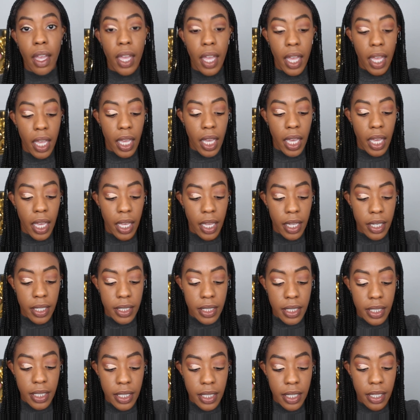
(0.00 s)

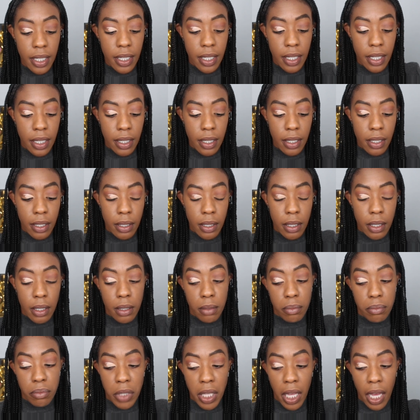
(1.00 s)
And
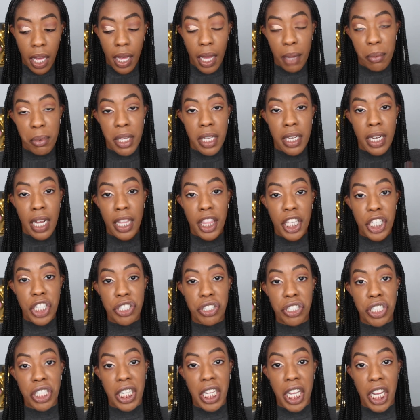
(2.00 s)
yeah, I mean, not that
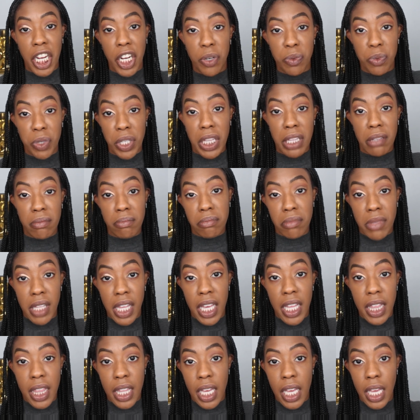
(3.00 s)
you should care what
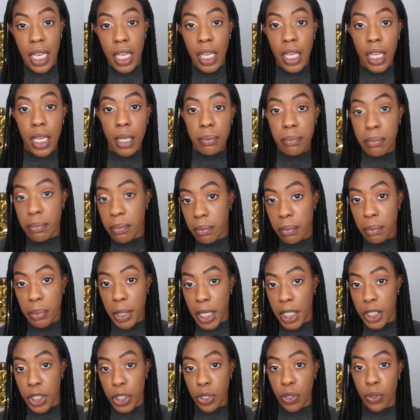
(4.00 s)
they think
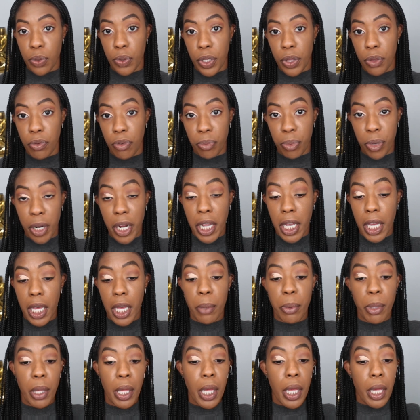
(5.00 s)
because you're going through a
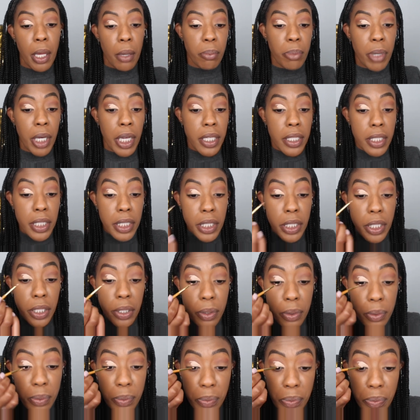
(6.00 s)
breakup, but
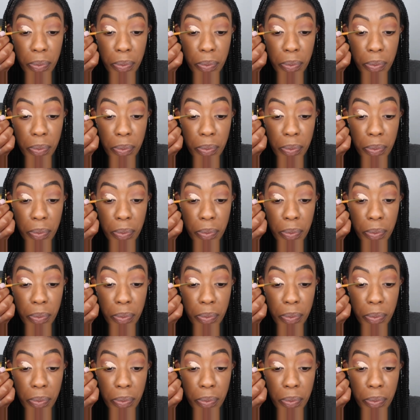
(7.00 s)
still.